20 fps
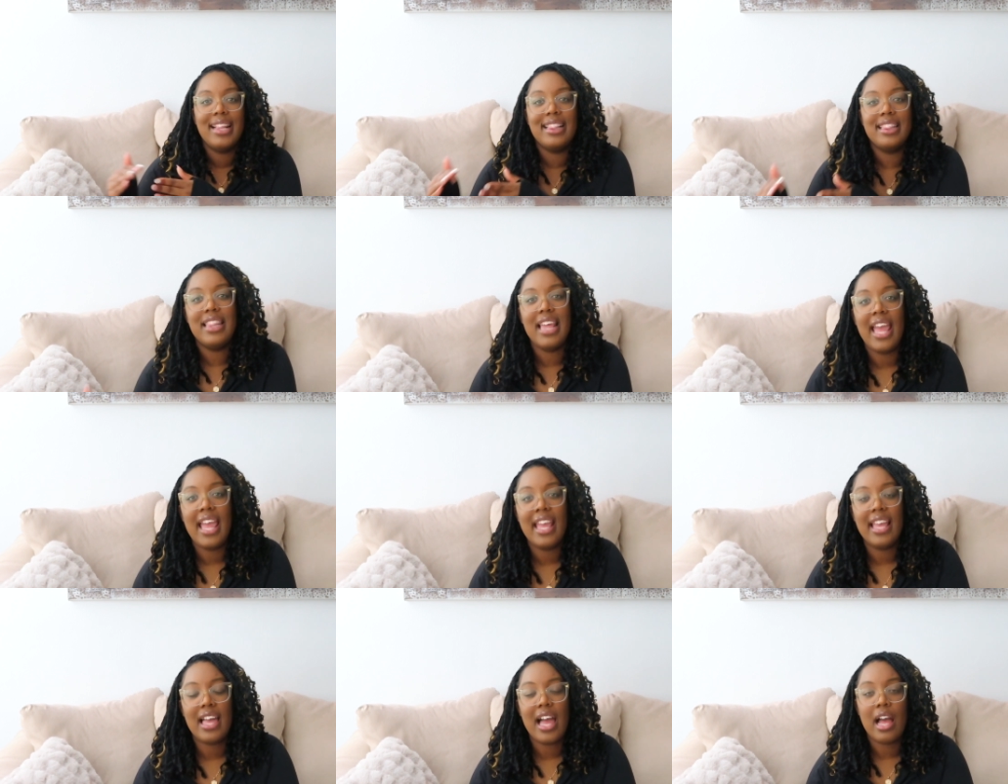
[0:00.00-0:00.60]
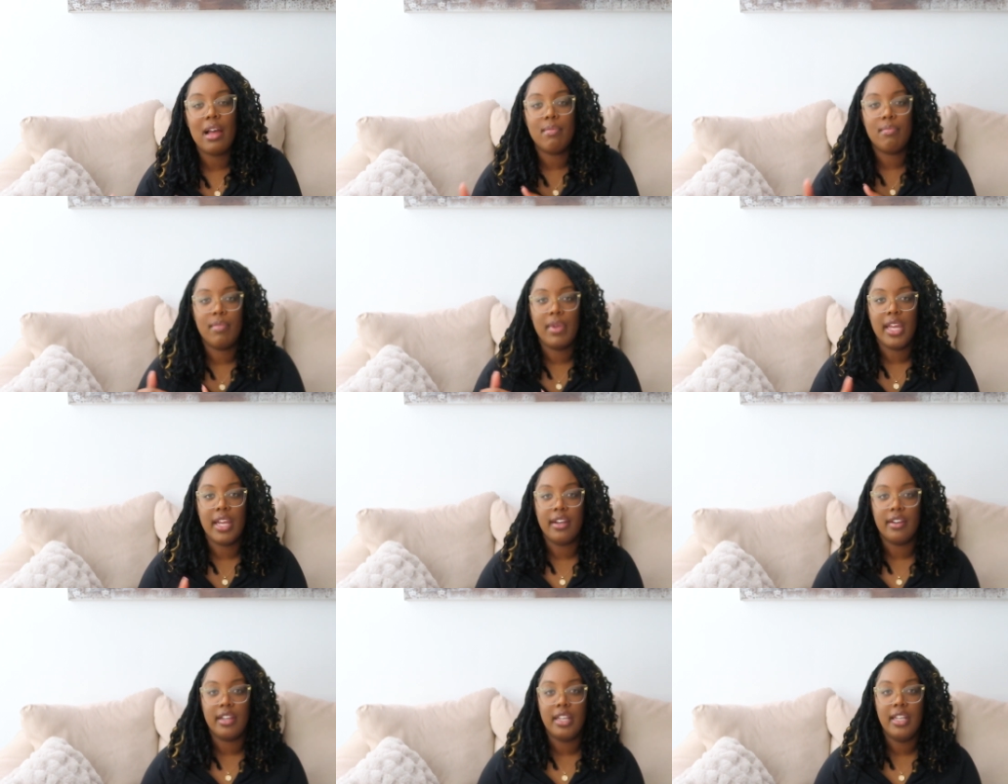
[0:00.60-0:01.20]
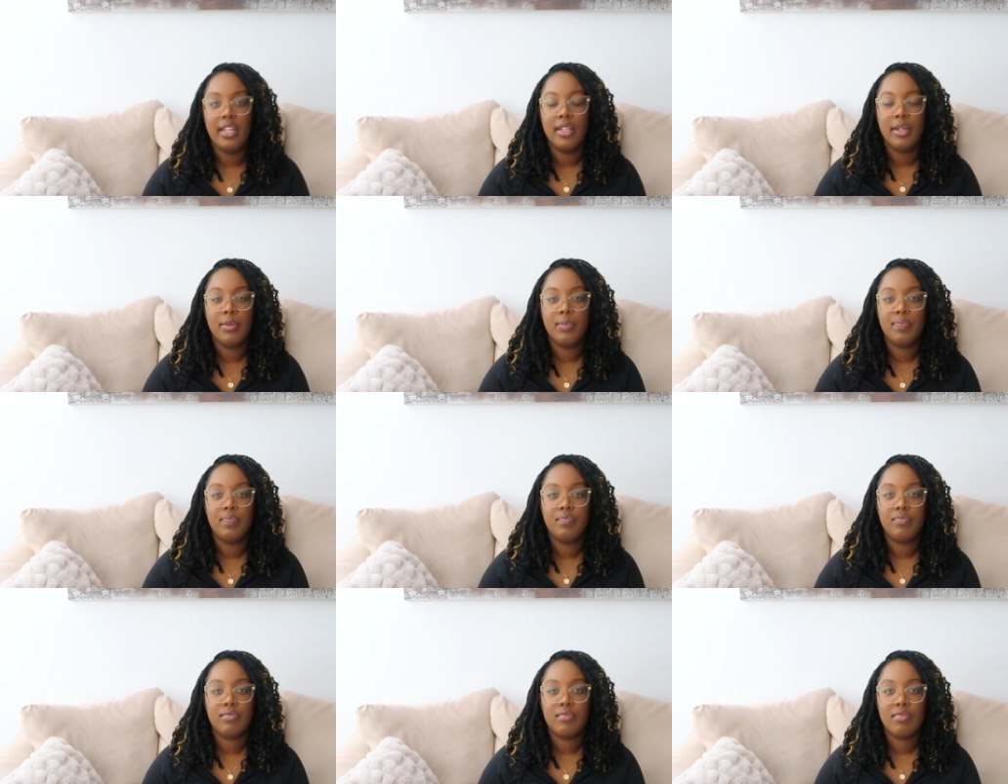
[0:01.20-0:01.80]
They got married.
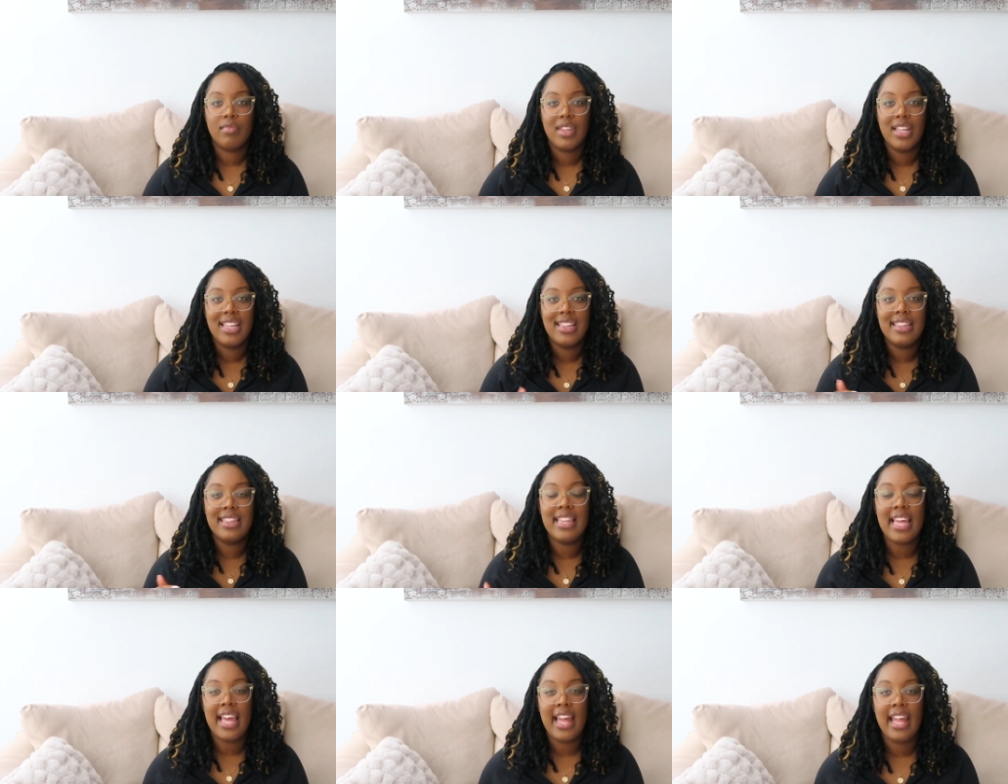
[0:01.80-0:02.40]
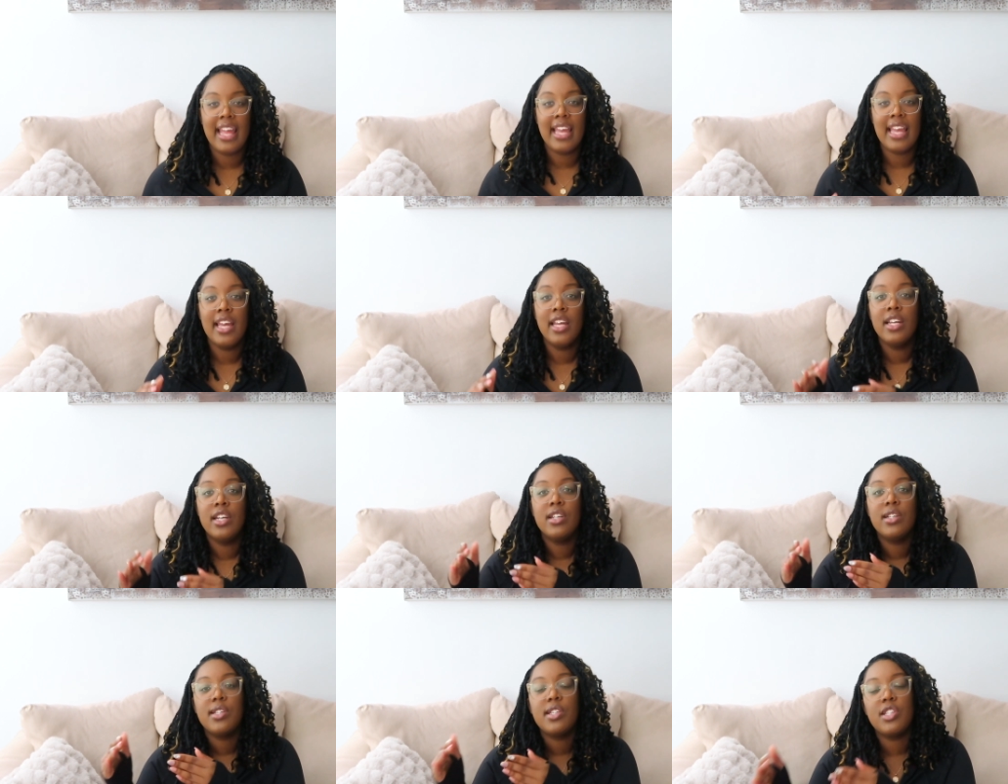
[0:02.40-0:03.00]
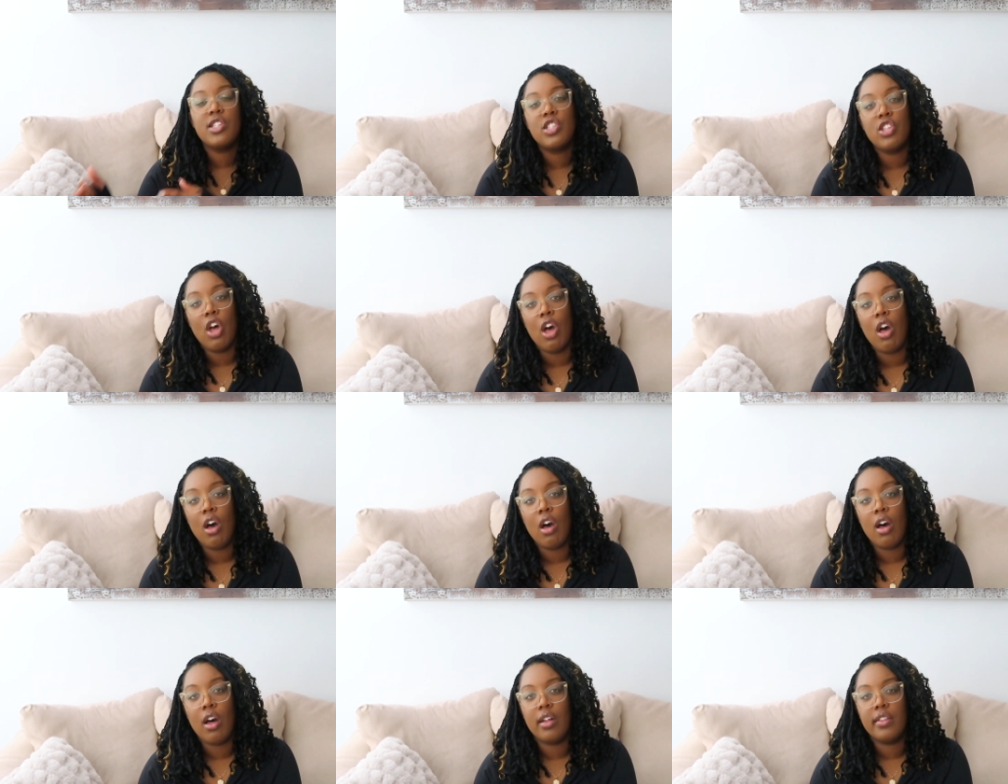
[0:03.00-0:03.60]
They
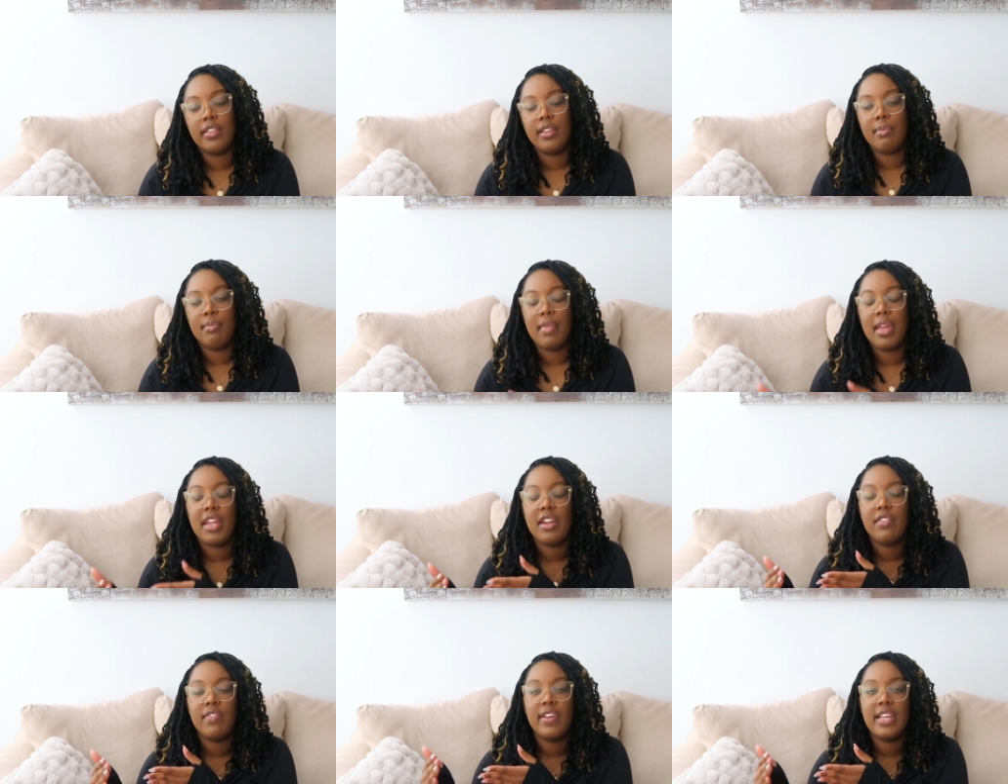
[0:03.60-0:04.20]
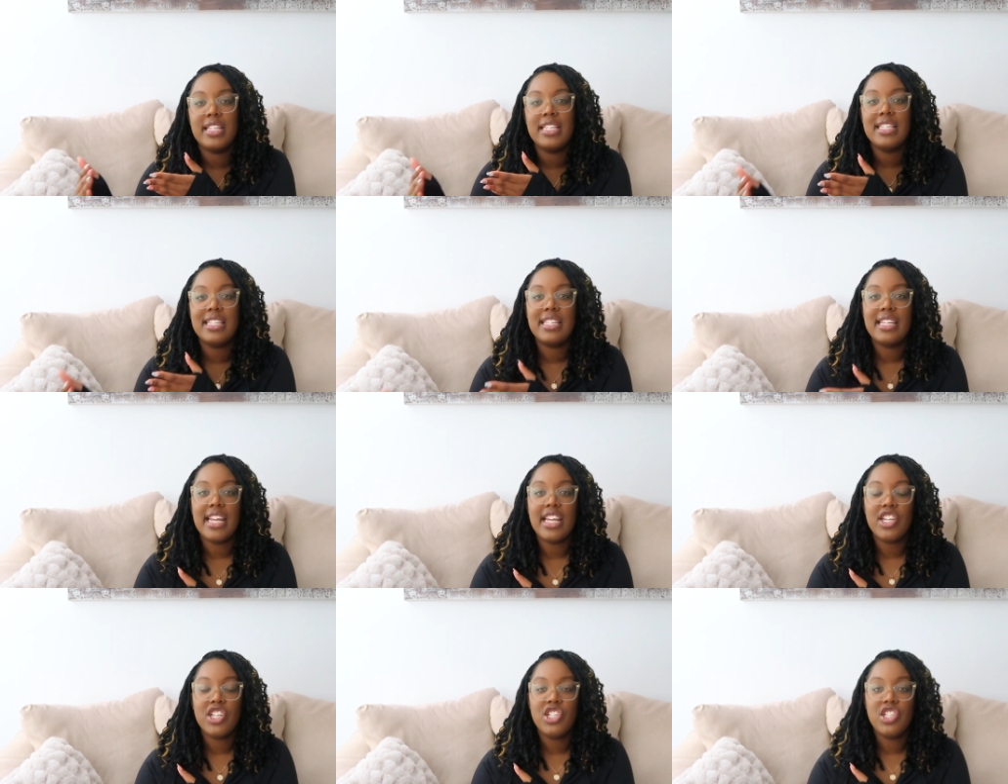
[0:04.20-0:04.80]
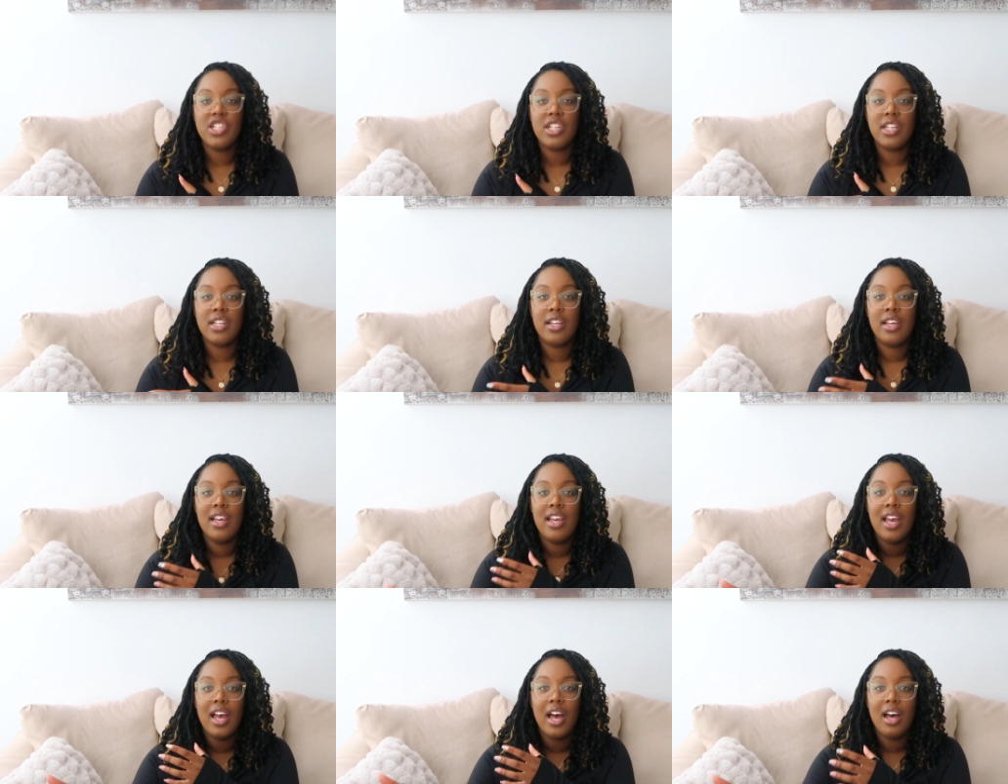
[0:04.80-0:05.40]
saw the manifestation
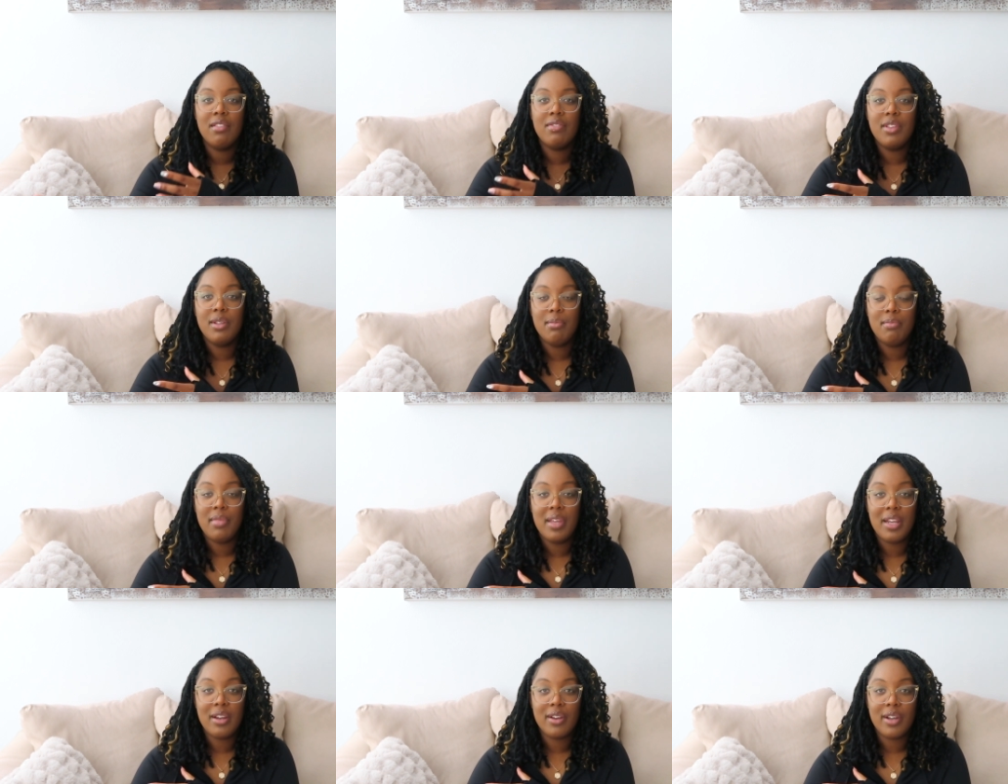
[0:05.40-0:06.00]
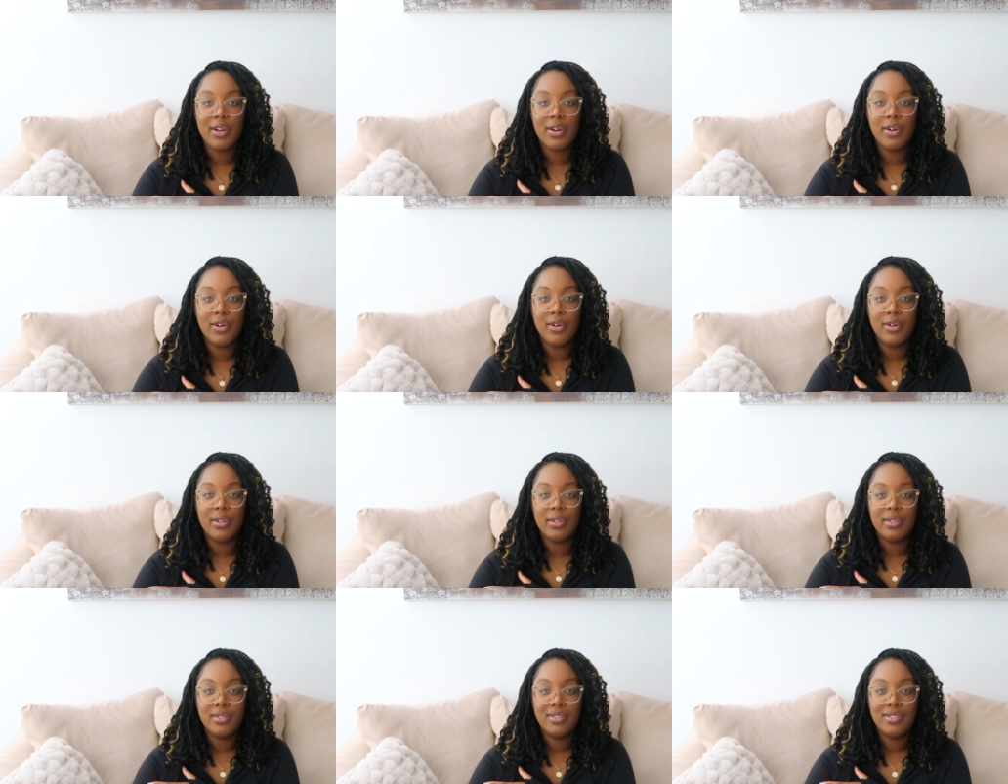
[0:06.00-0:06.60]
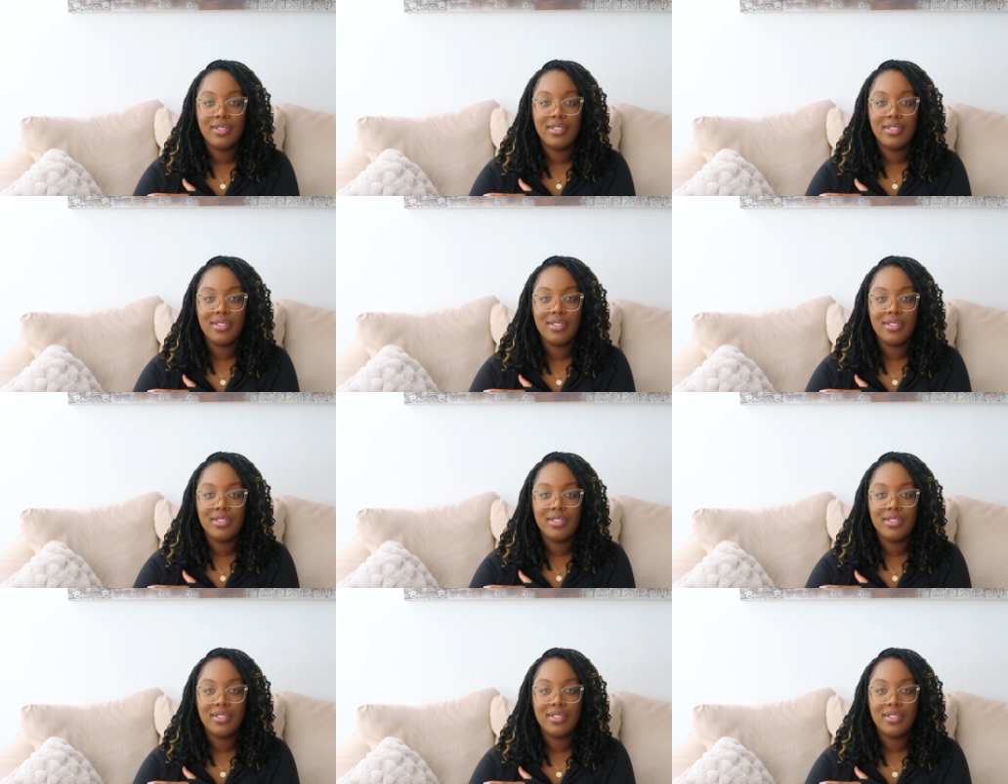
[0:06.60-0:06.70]
of the miracle.